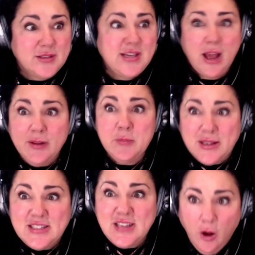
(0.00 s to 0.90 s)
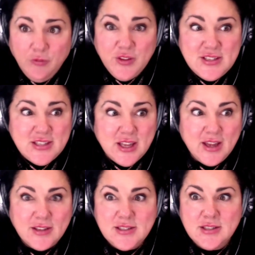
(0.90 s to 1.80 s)
telling myself these
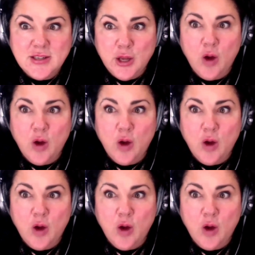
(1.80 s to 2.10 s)
things,